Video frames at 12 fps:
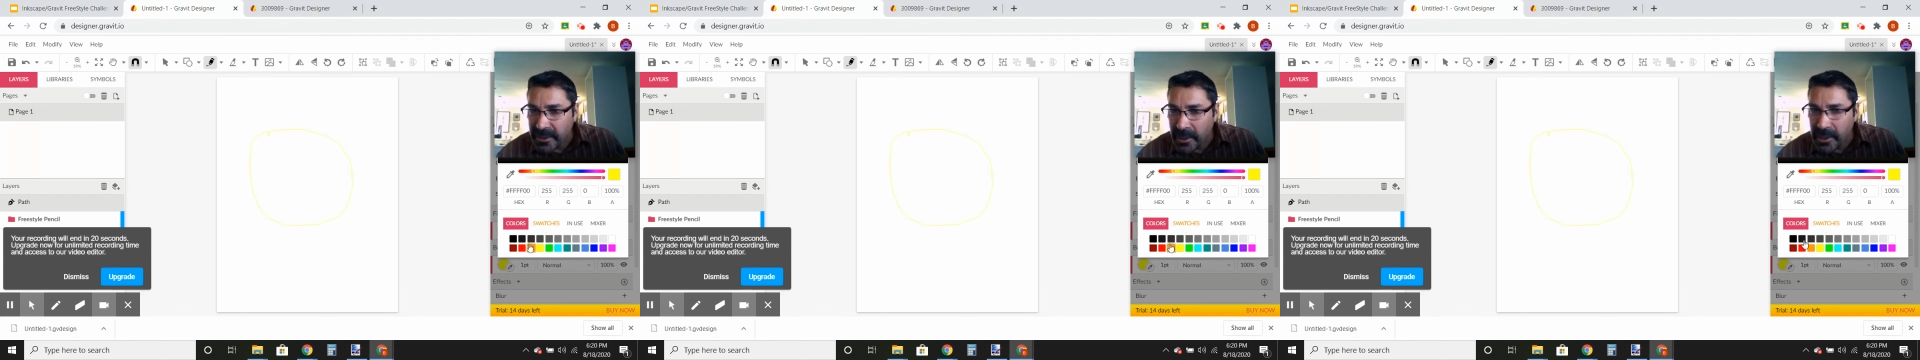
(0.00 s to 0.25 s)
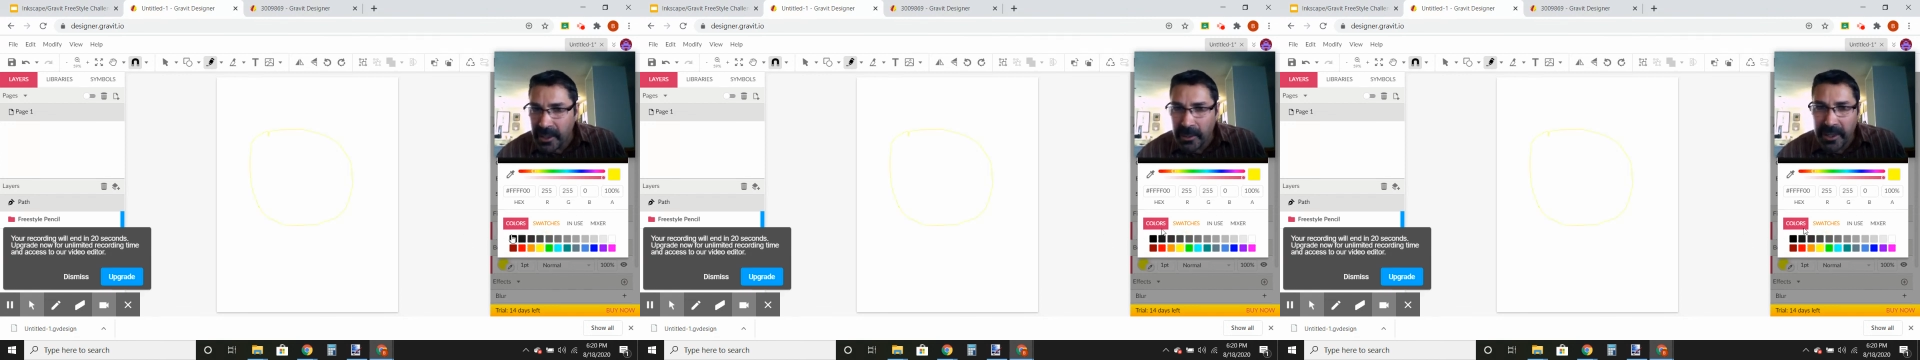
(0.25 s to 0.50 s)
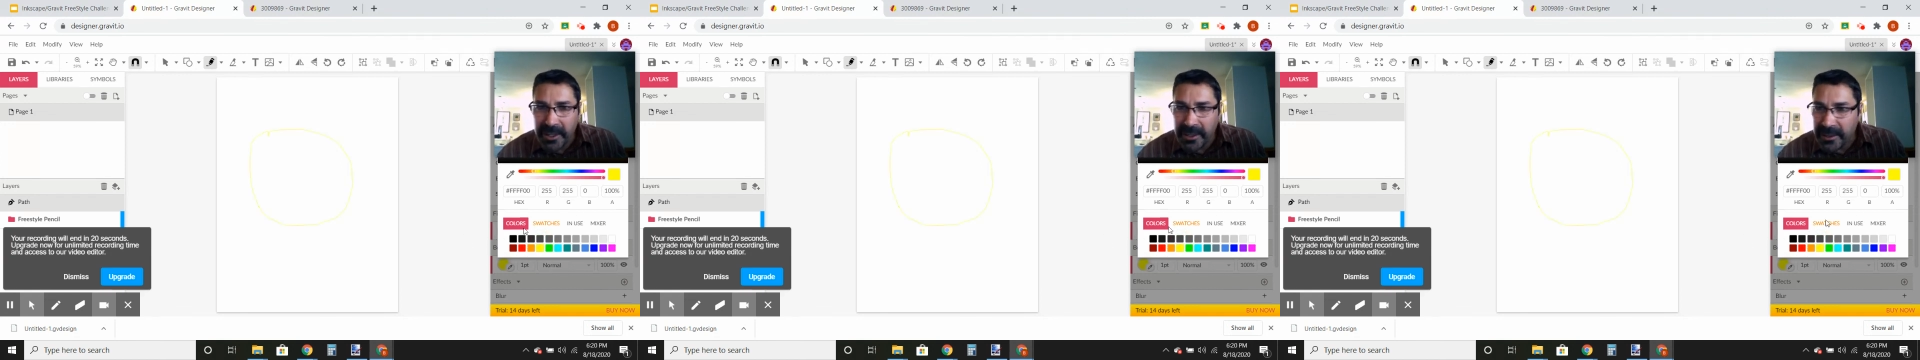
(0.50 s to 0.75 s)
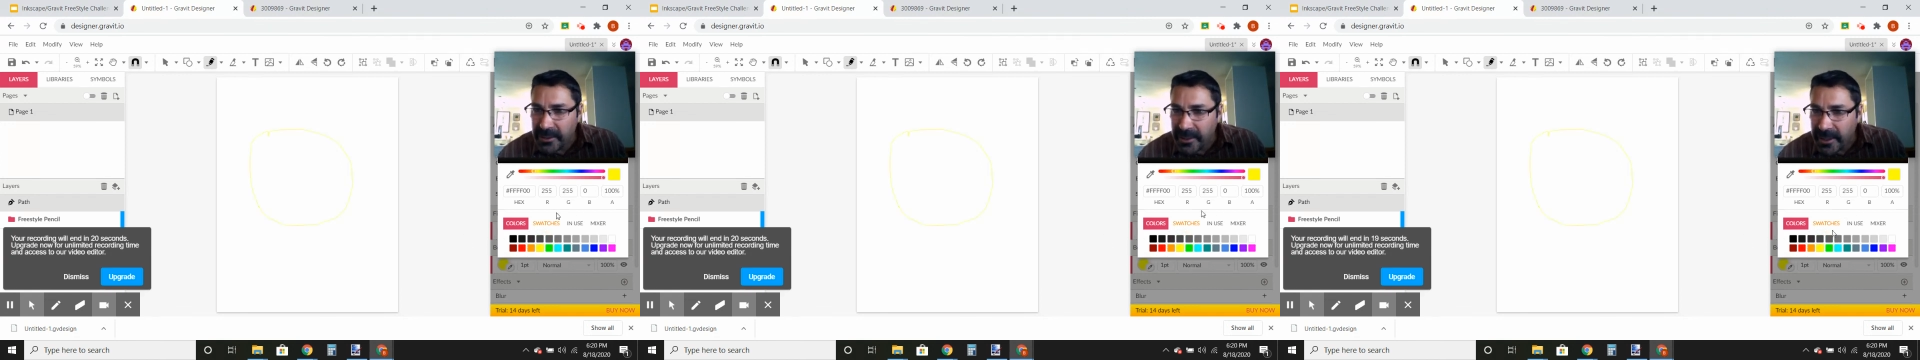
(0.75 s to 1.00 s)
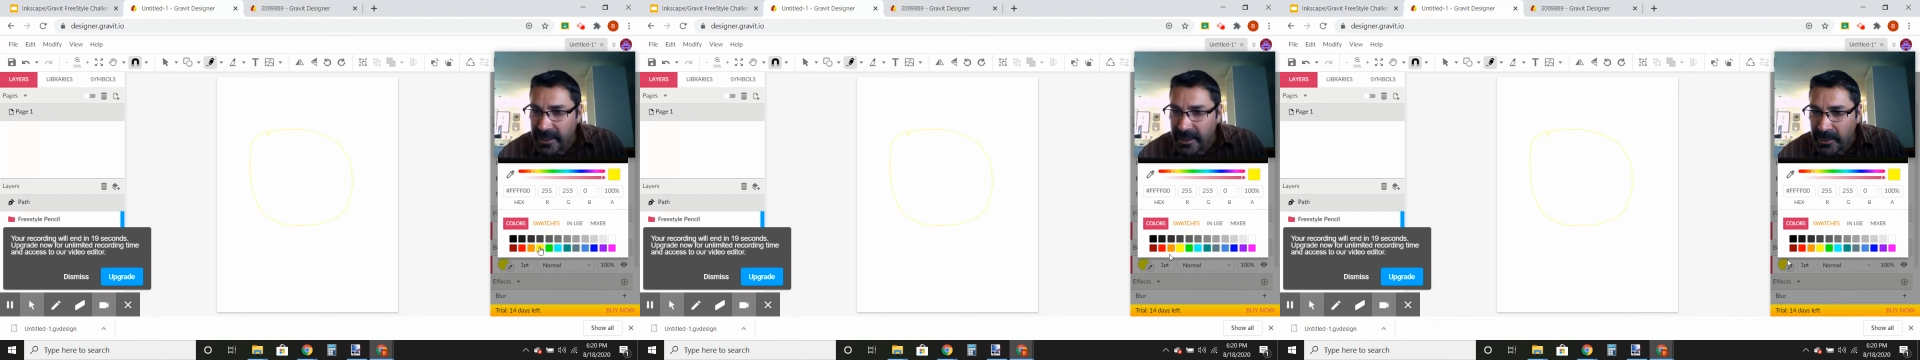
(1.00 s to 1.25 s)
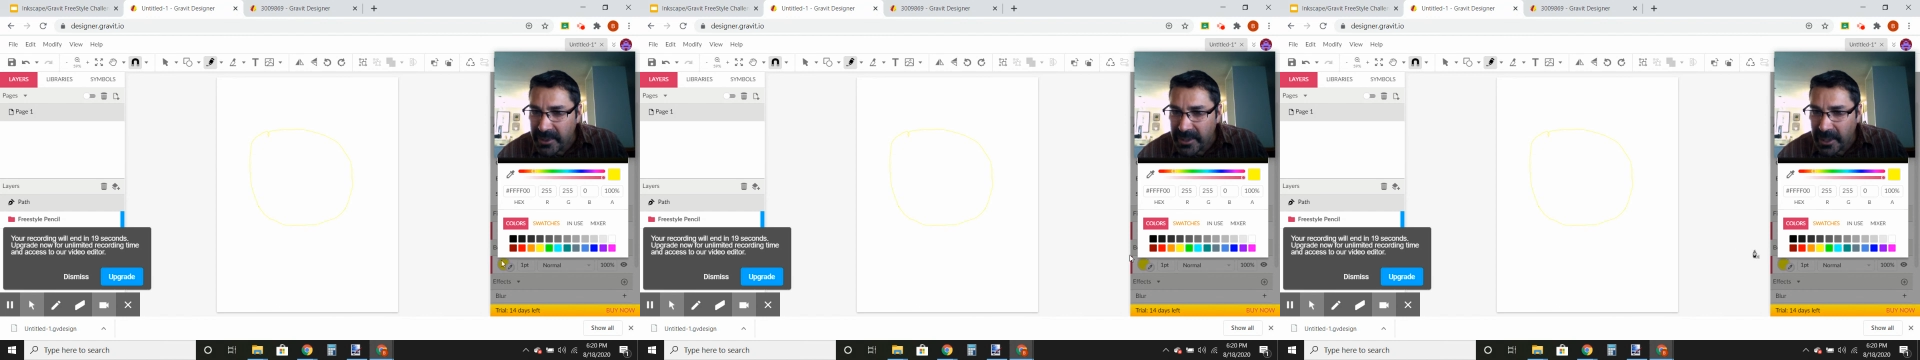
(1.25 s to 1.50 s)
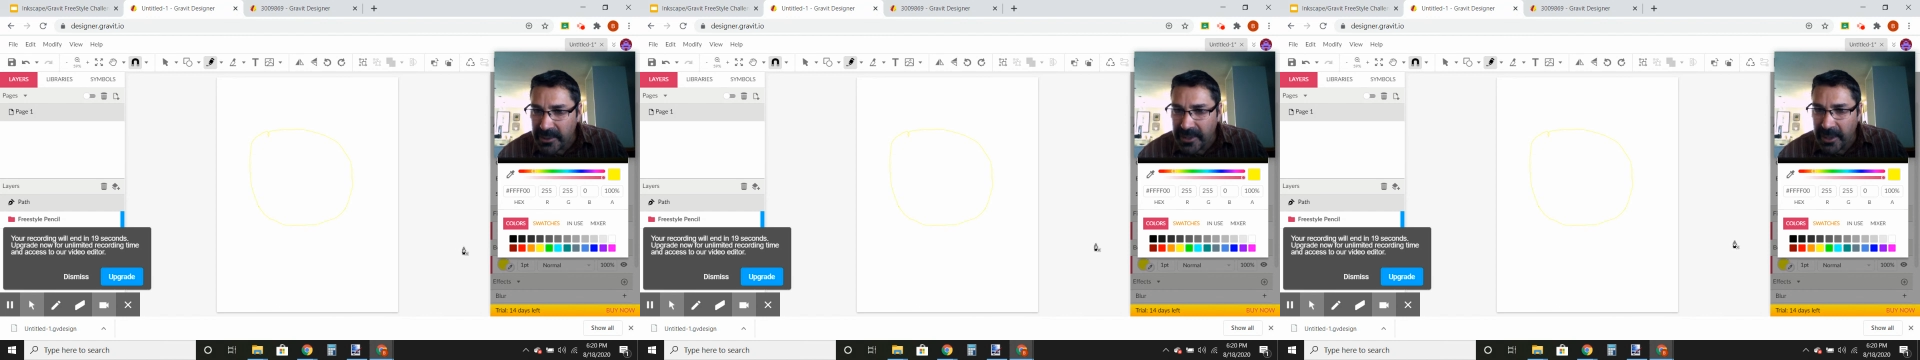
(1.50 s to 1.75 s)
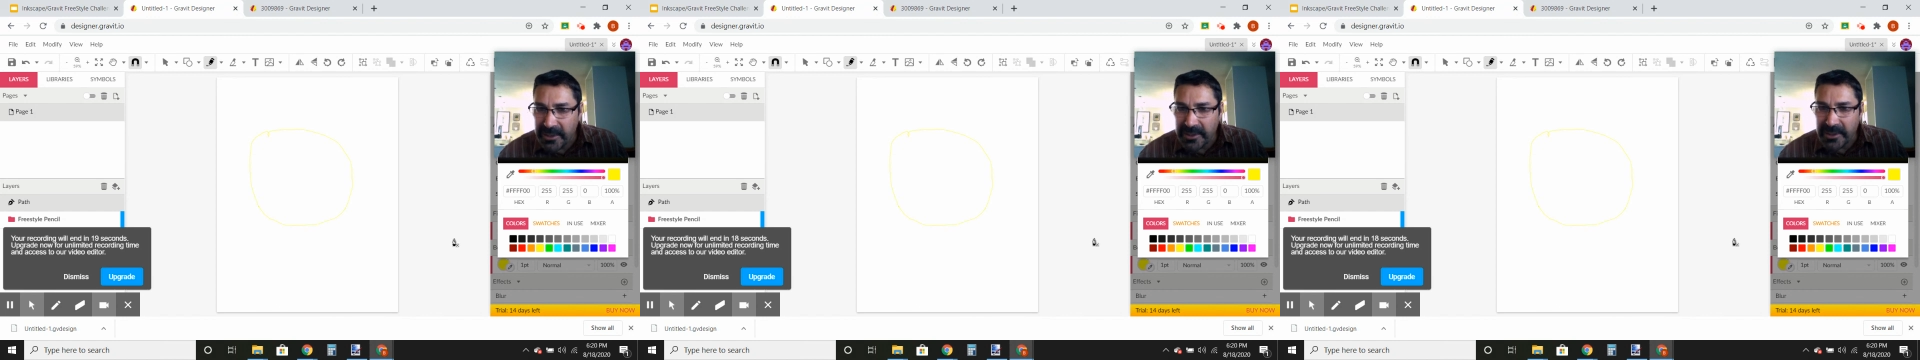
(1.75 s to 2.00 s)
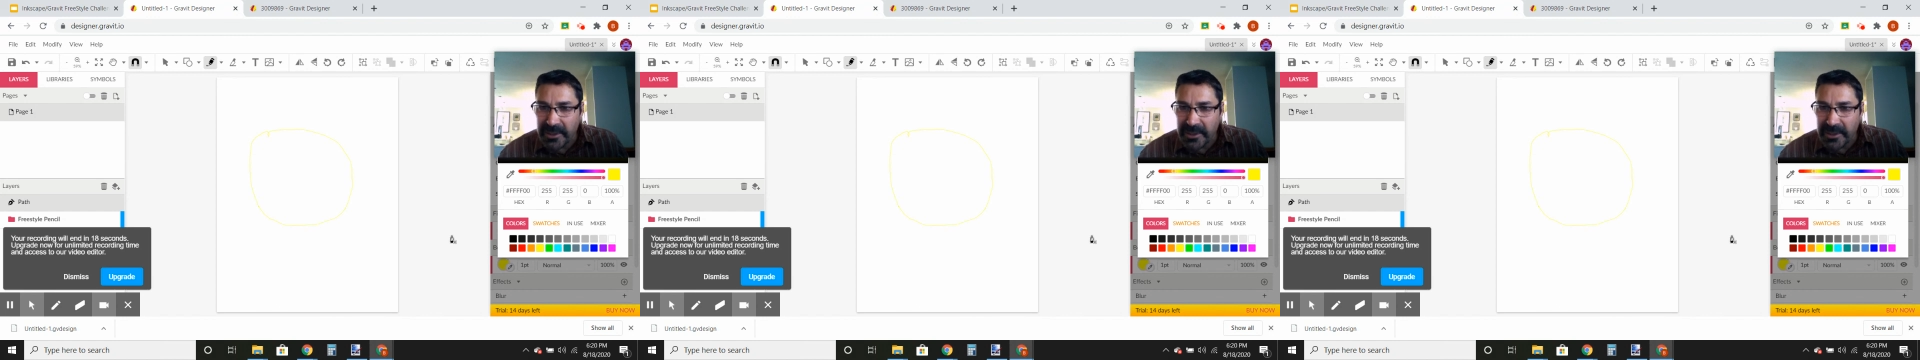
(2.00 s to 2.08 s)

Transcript: Okay, well I can do that anyways. That was